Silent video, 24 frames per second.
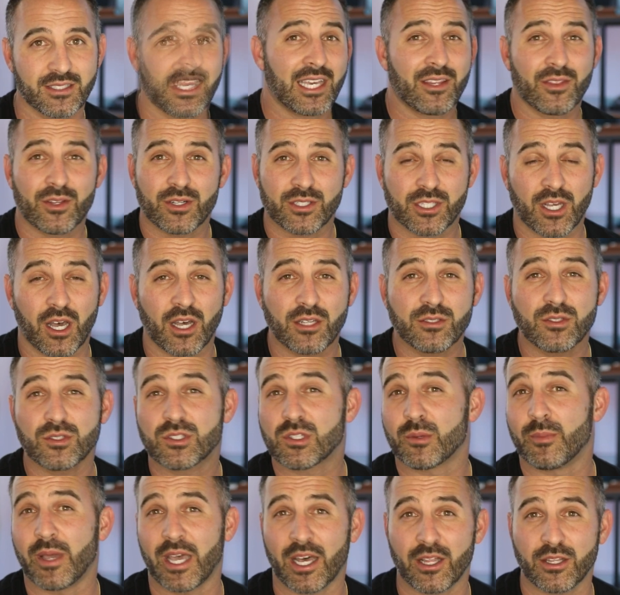And there's also
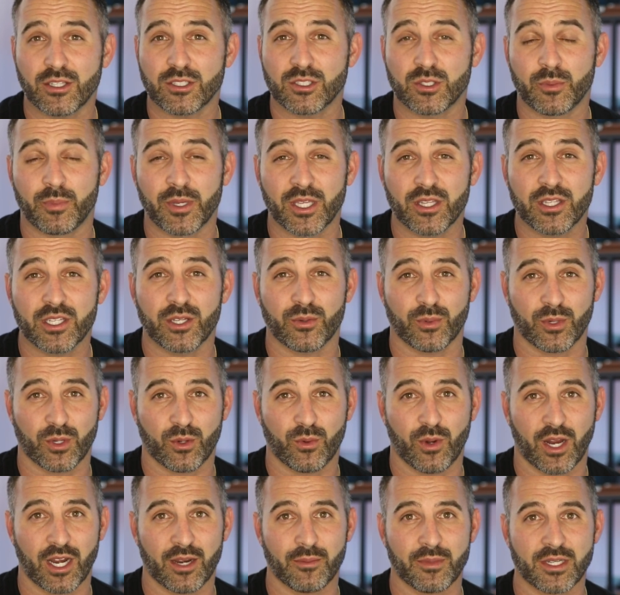some eligibility
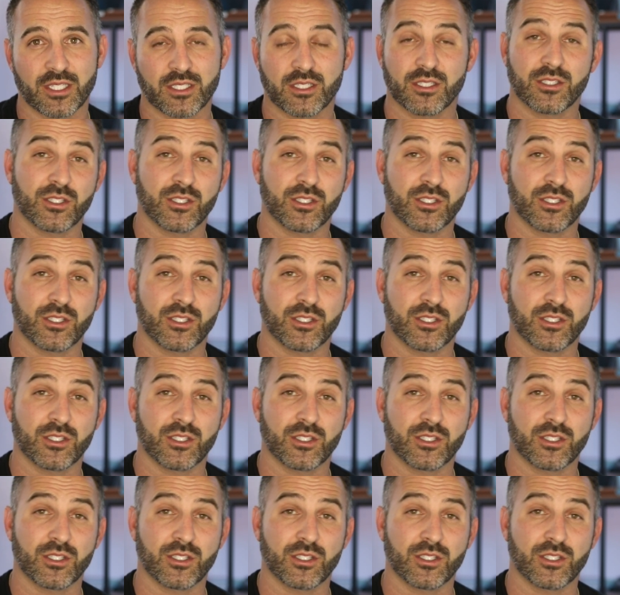requirements.